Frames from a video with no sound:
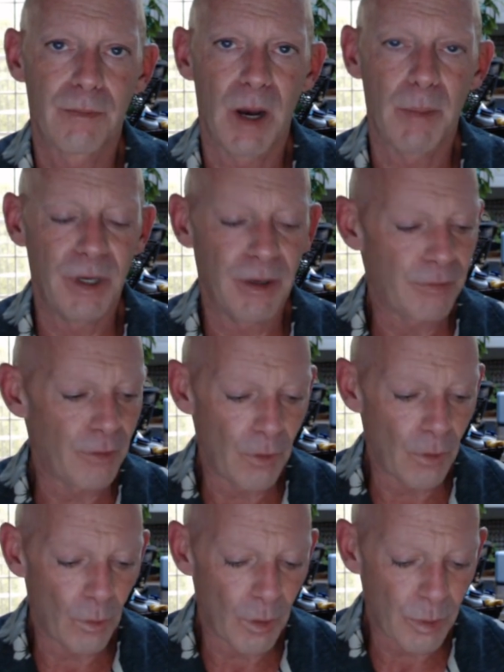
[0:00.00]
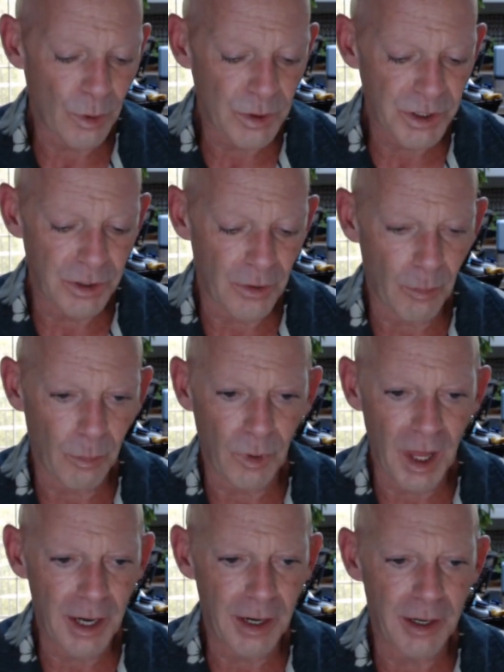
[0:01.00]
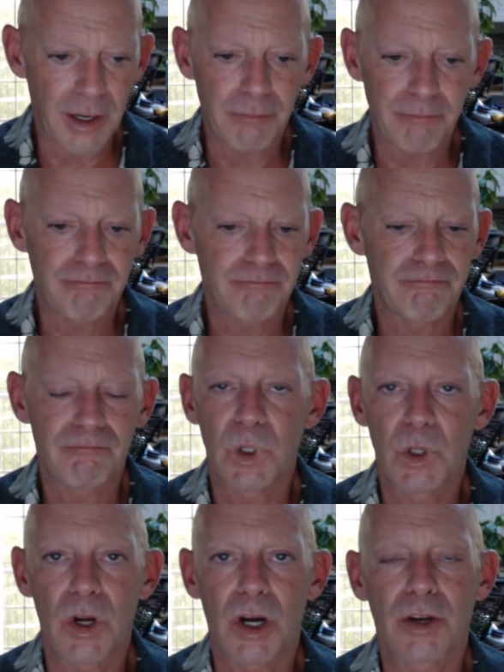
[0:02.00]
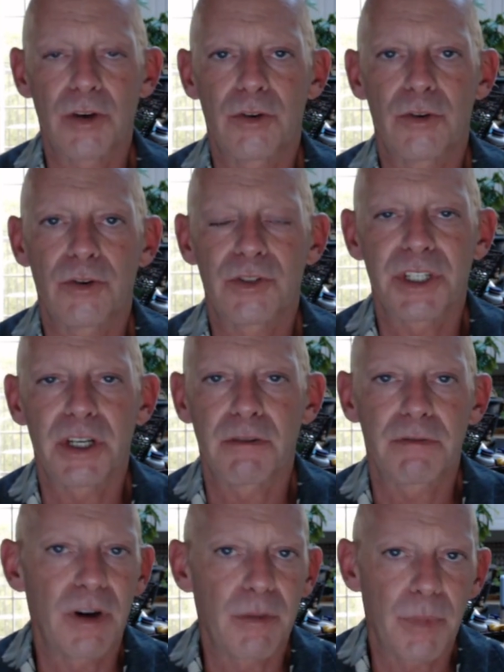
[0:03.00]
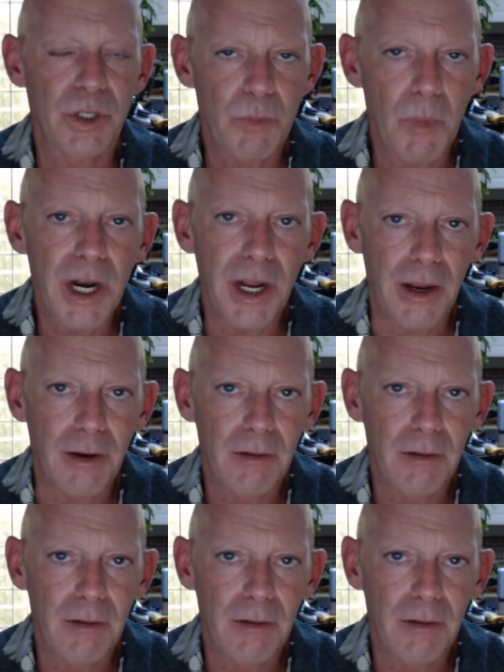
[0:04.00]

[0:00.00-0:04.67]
I mean, if you're the only person on the planet, you're not going to earn yourself very much money.